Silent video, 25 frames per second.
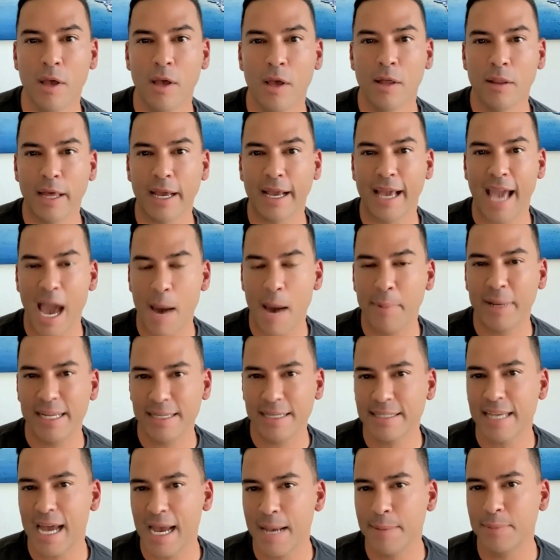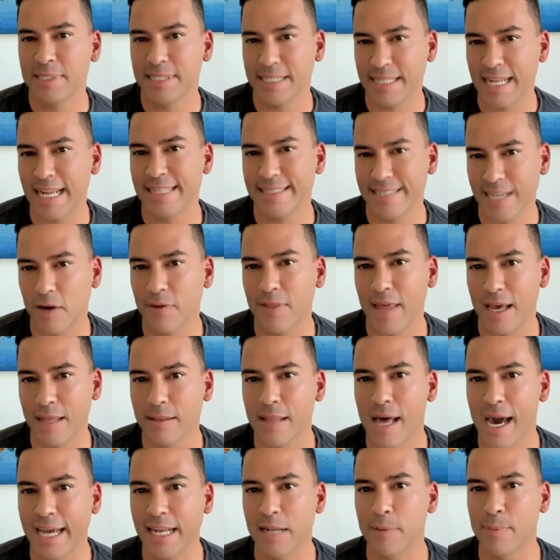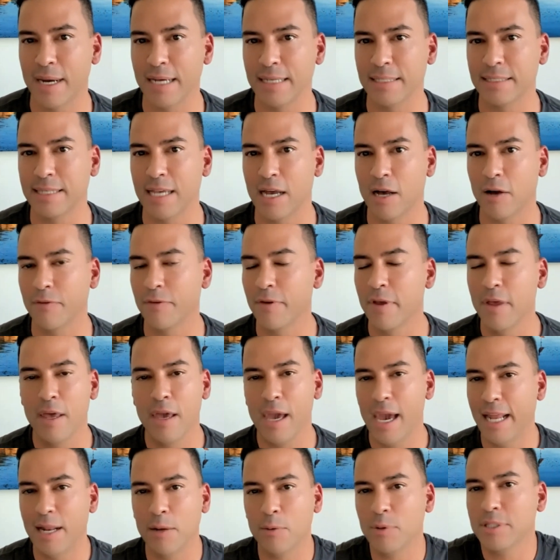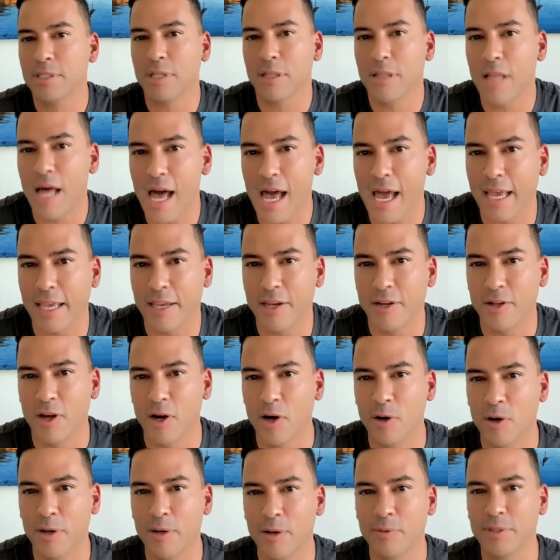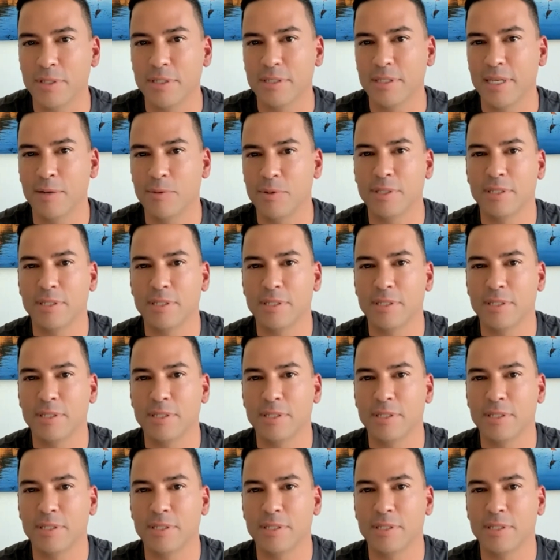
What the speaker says: Like, how many times did I tell that lie to myself? And it was a lie, it was